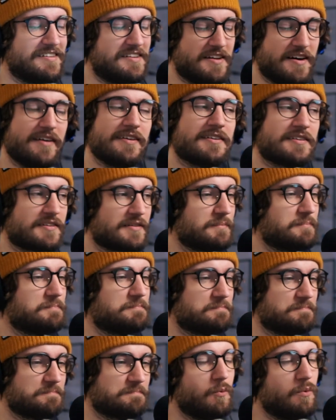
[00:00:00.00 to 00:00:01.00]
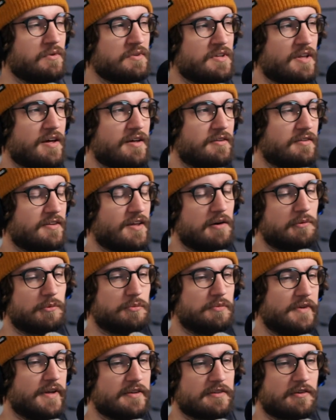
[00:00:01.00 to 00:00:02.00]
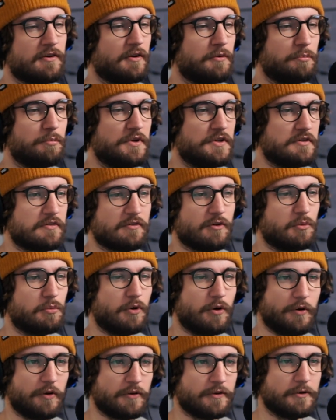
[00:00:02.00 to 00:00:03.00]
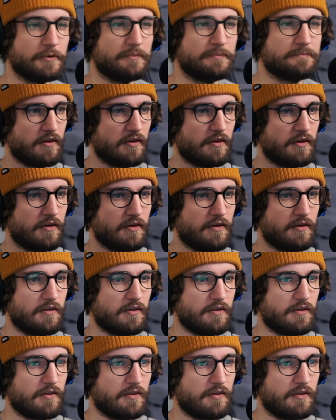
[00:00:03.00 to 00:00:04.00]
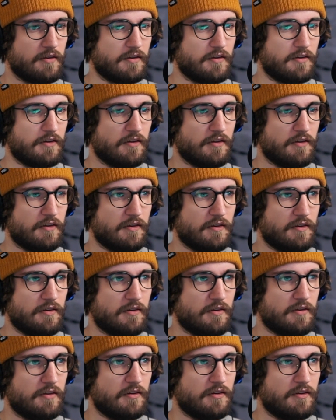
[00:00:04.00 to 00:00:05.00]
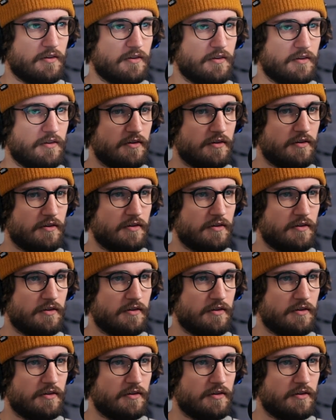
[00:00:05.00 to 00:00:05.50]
Nice. Wouldn't that that that's gonna be so boring though? Debbie,